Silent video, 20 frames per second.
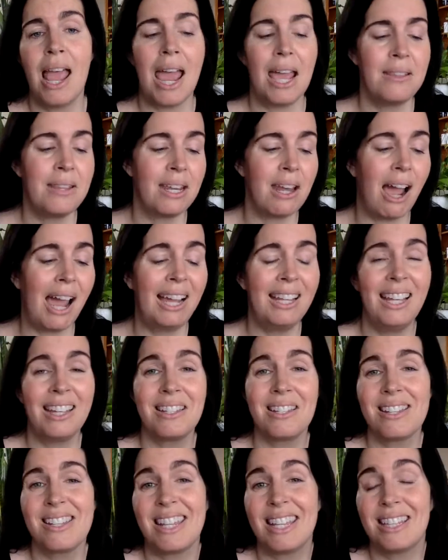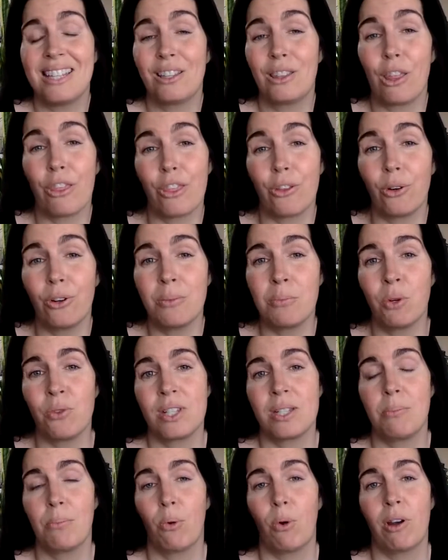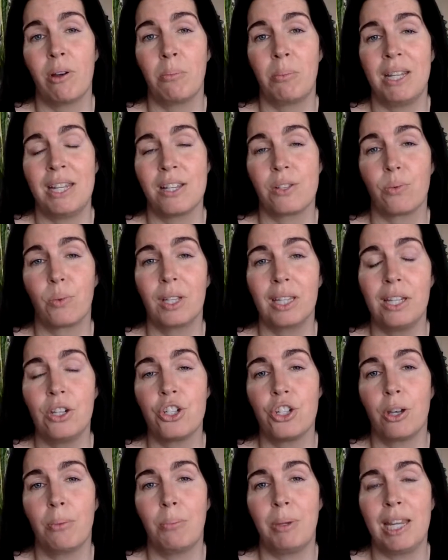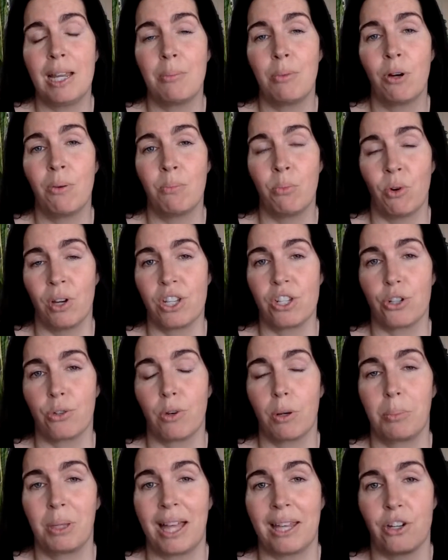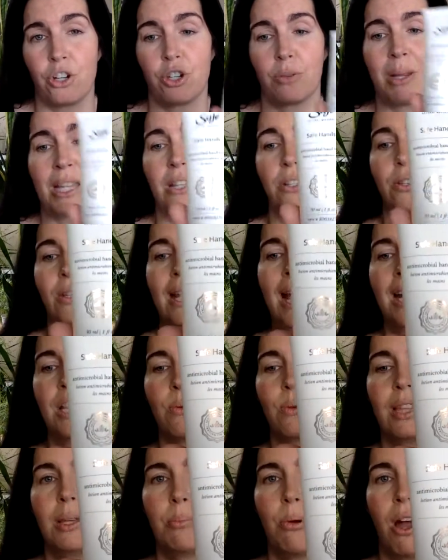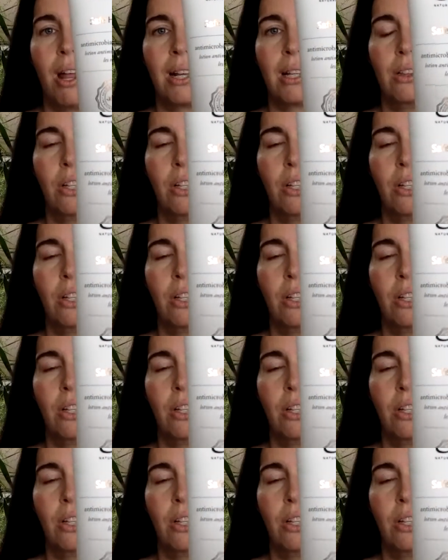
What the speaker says: And then I like to say that the third most important piece really should be about moisture replenishment. So that's what the product